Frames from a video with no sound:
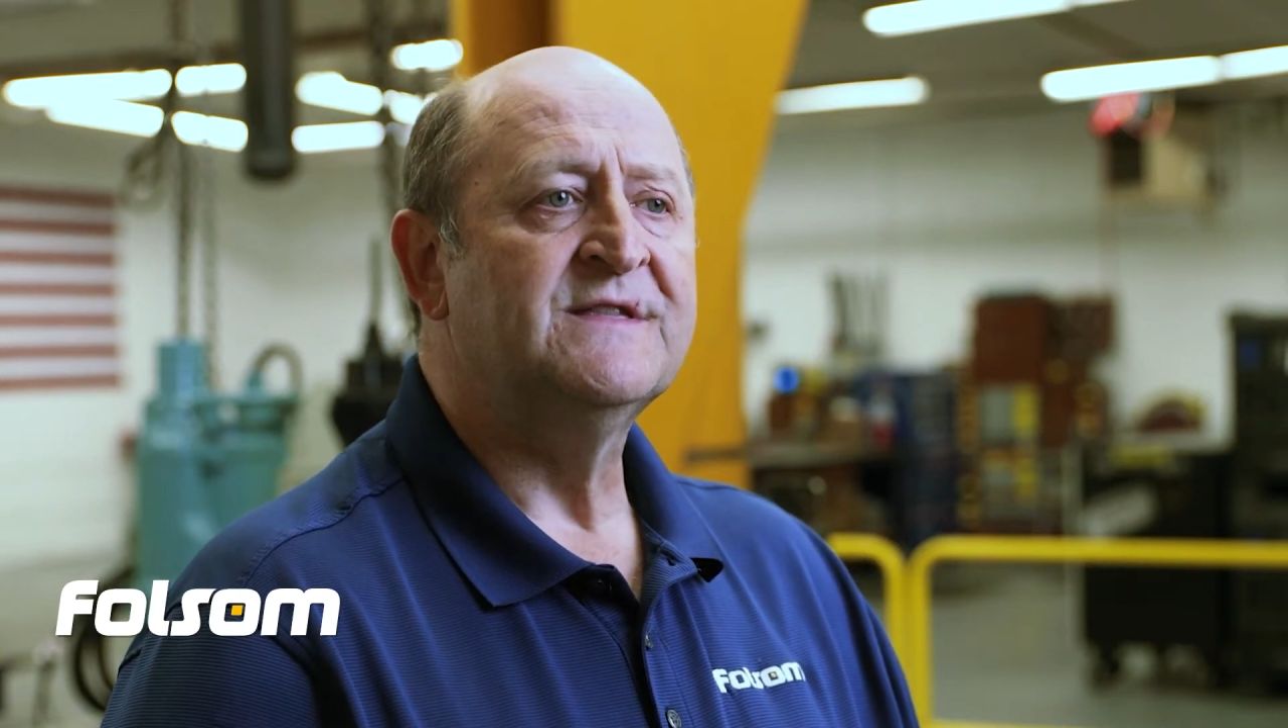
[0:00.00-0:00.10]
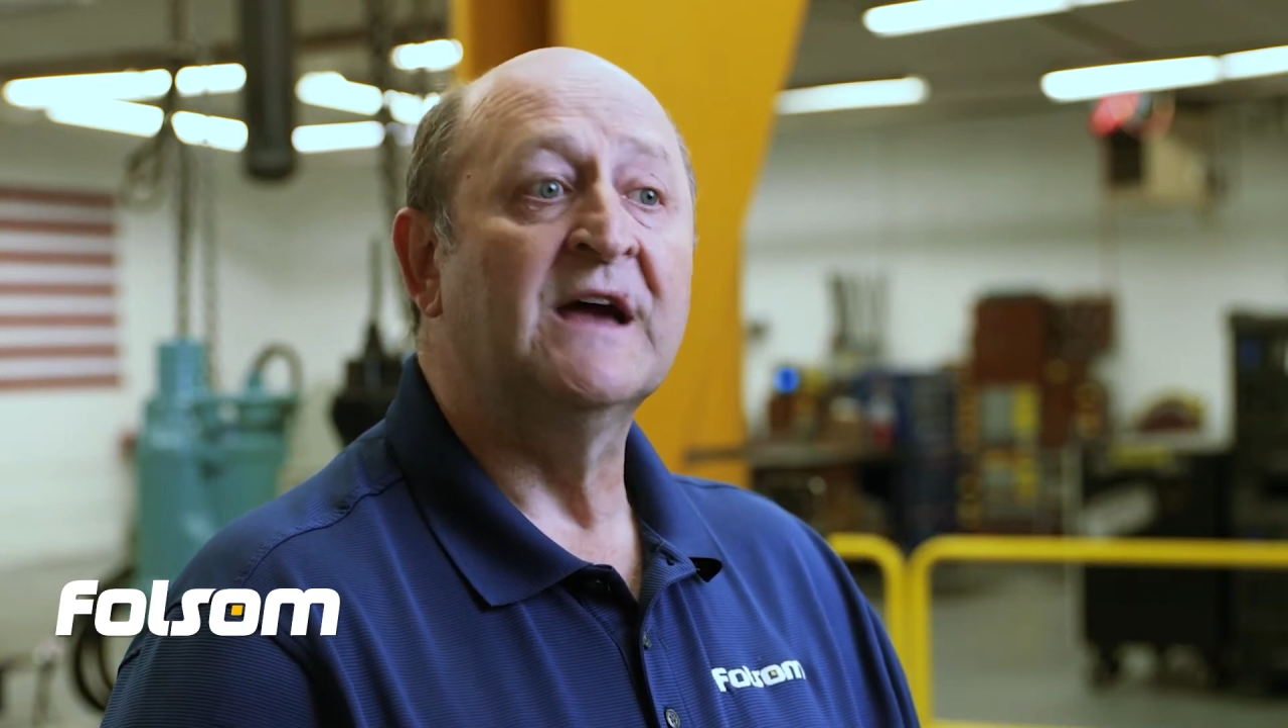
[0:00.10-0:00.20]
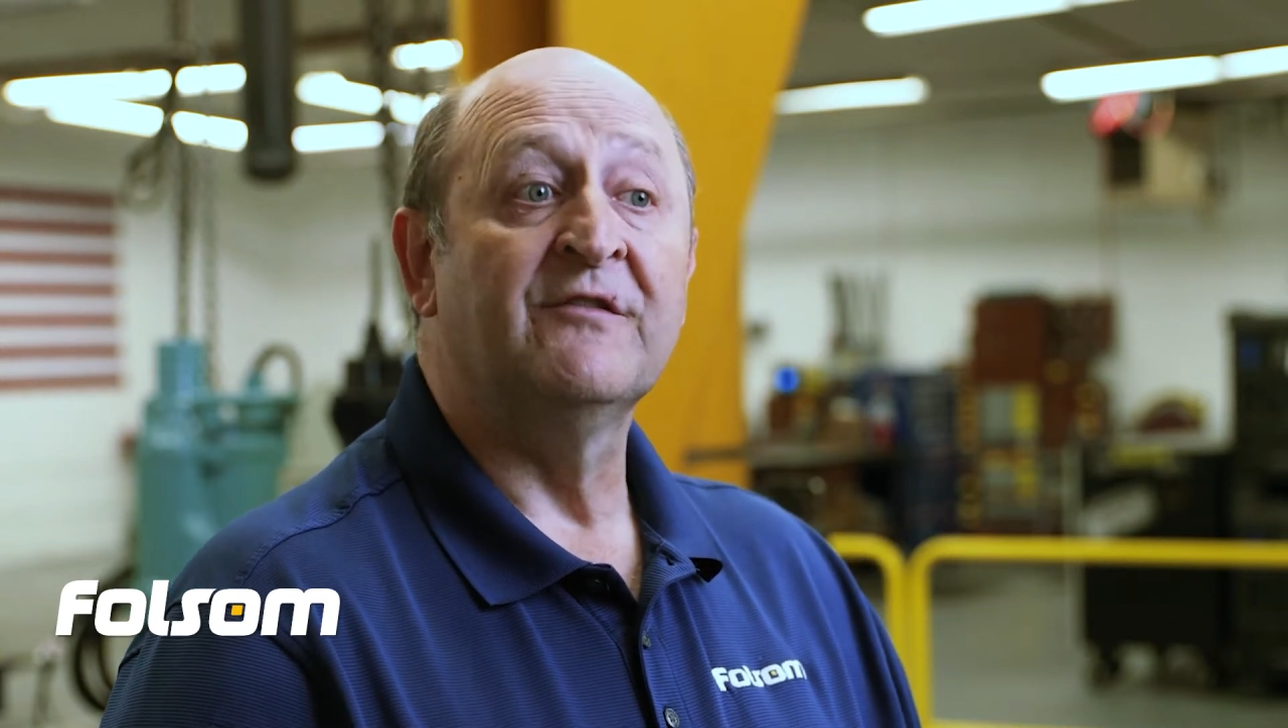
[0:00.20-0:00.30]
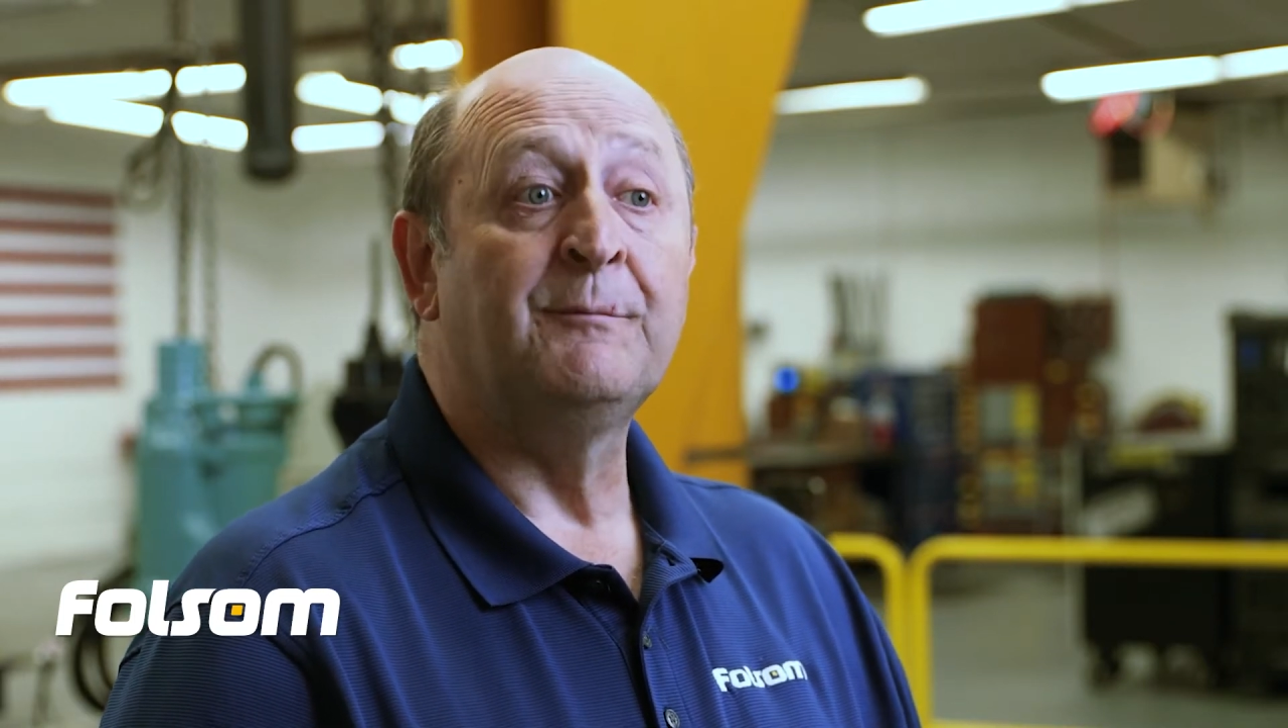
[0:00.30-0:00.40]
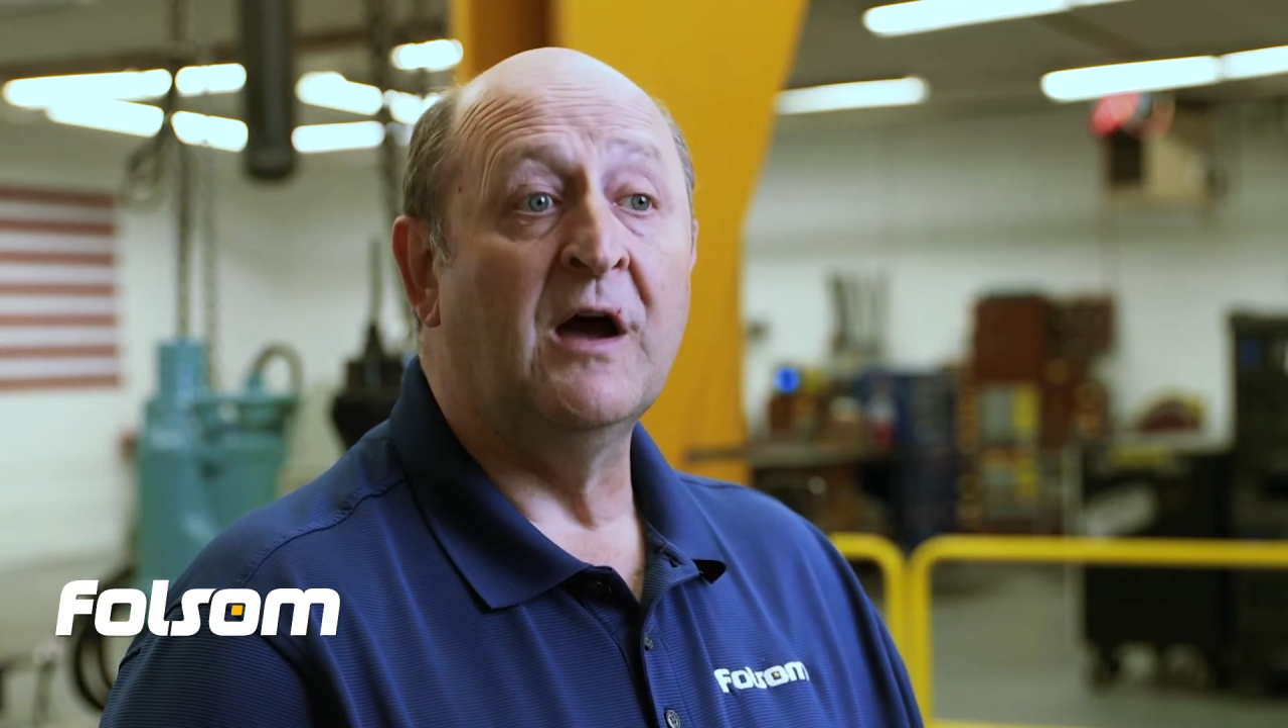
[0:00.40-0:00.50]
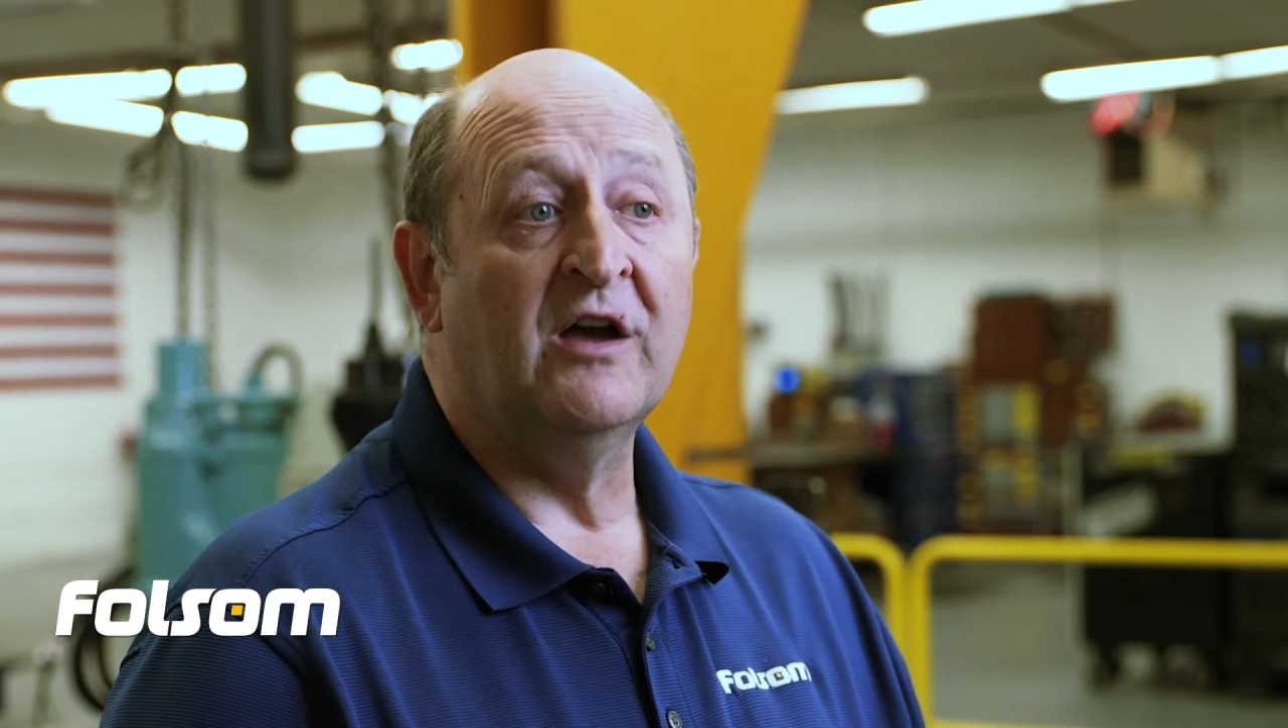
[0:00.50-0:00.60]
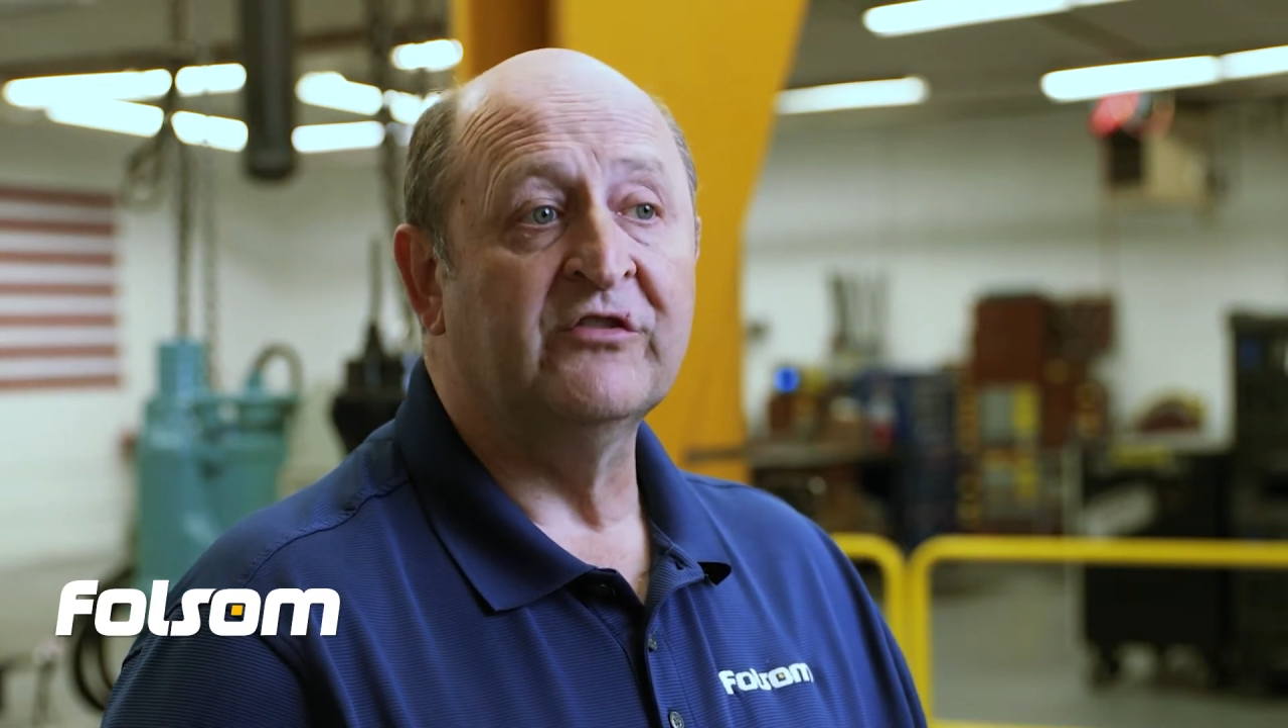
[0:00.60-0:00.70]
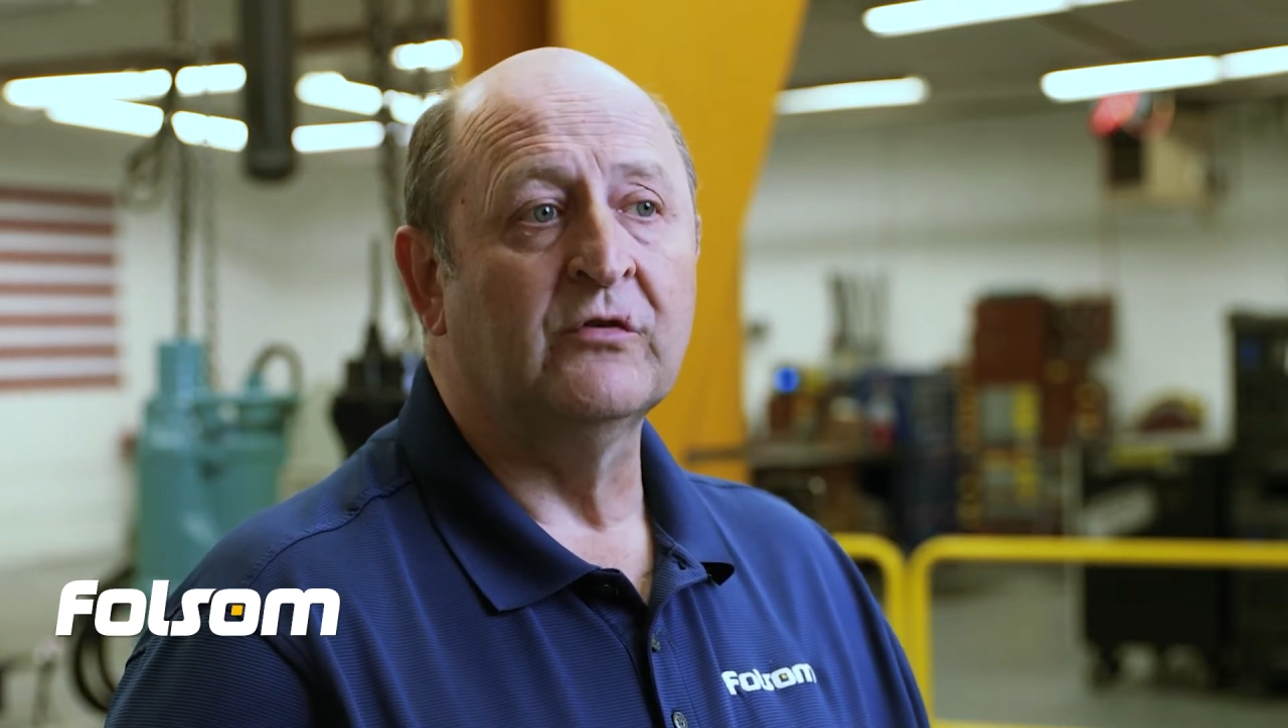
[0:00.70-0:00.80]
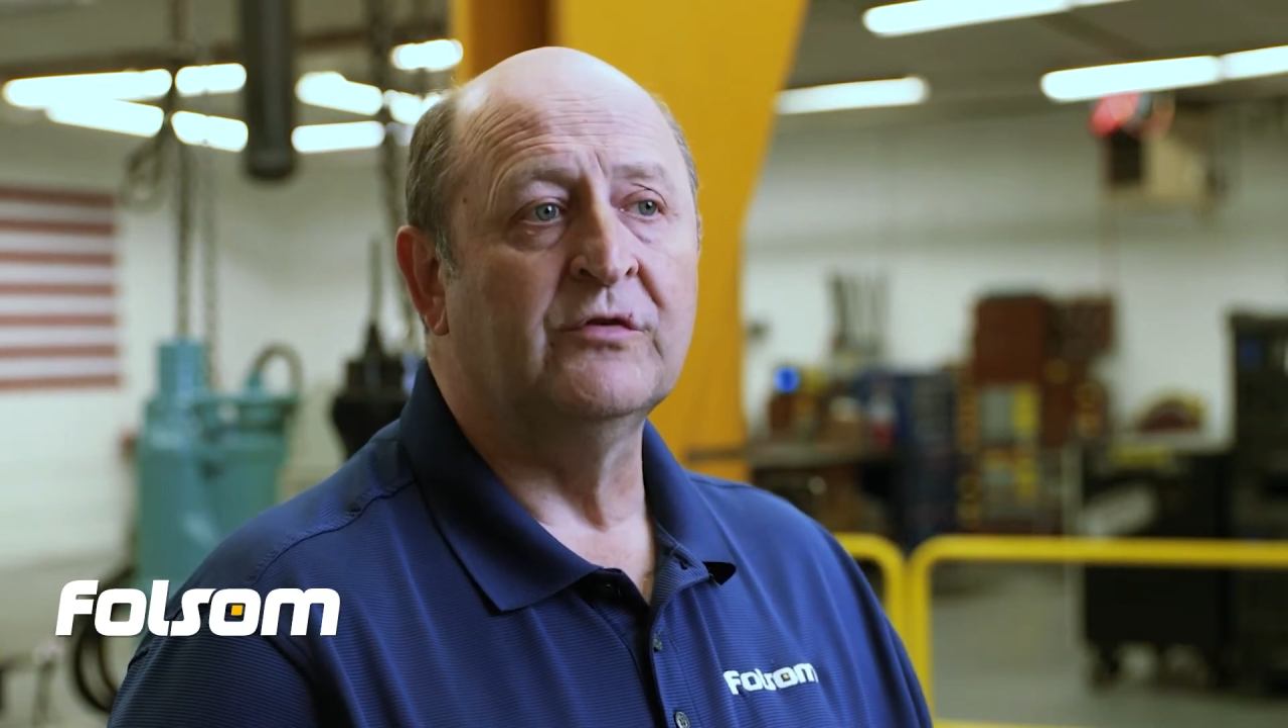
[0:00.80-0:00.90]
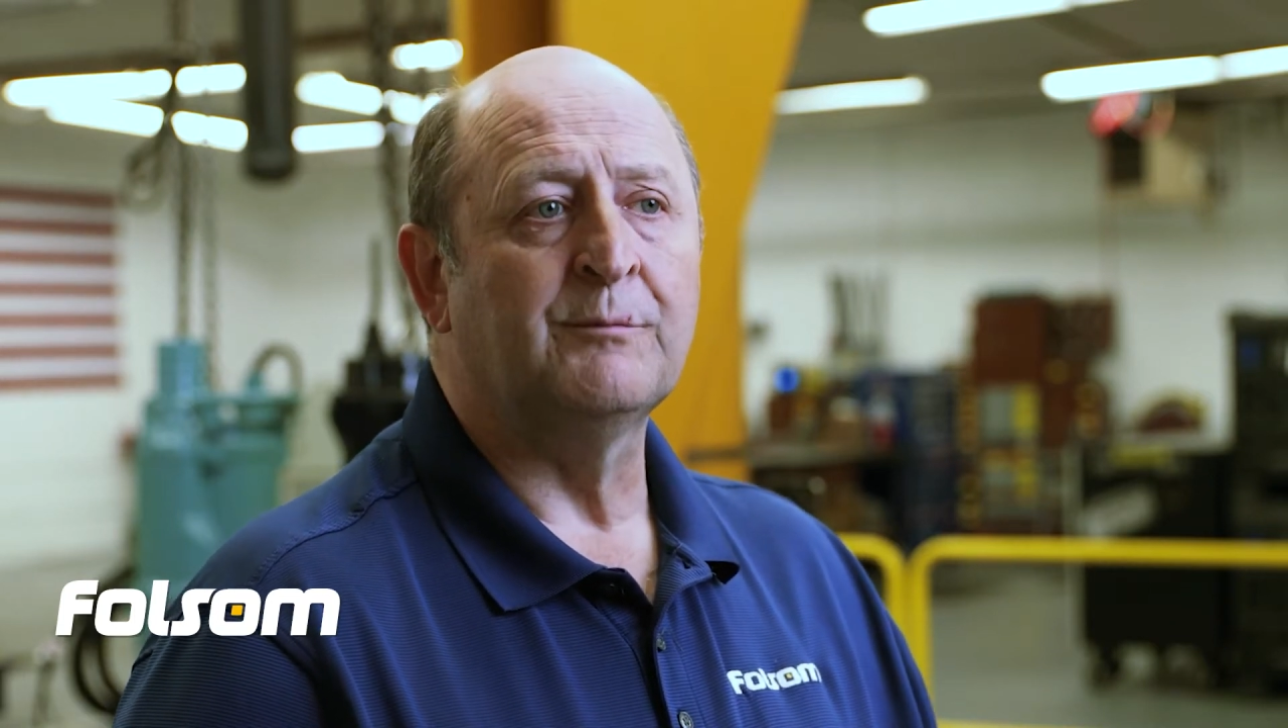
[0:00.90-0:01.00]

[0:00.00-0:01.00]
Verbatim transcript: that have passed through the